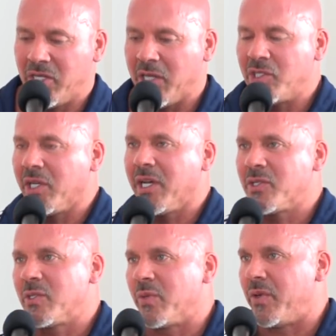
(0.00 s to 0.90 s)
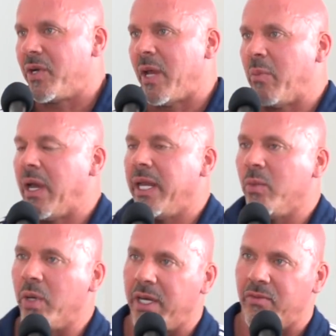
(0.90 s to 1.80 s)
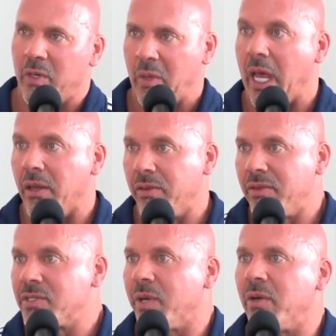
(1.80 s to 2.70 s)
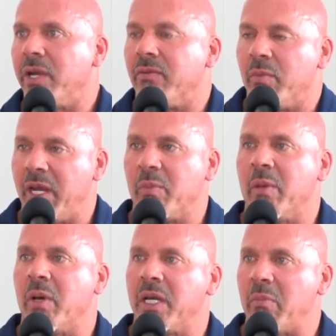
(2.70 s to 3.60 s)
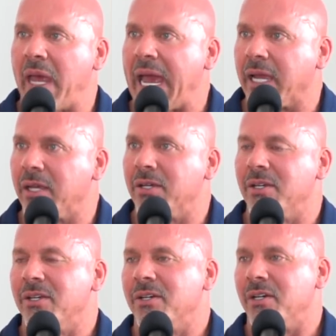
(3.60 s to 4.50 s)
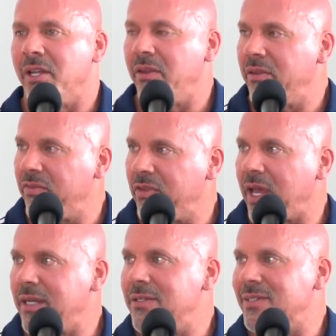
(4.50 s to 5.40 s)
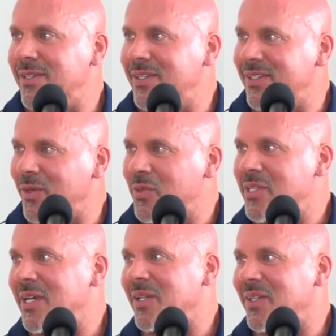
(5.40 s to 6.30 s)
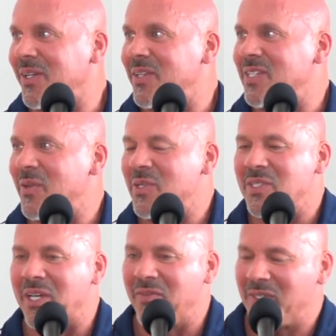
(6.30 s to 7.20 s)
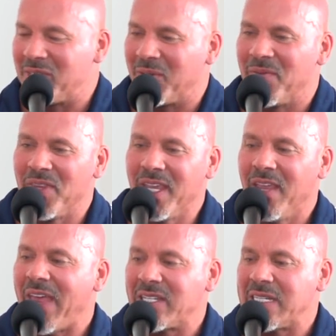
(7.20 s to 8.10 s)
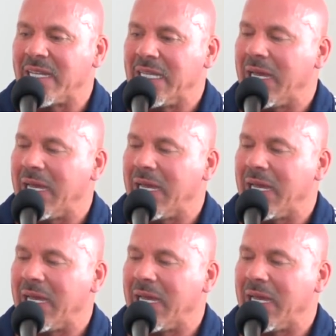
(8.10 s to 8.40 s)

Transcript: touch a customer, they're not buying one every month. So I don't ever make my money back on the flight and the hotel and this other stuff. And so that's not the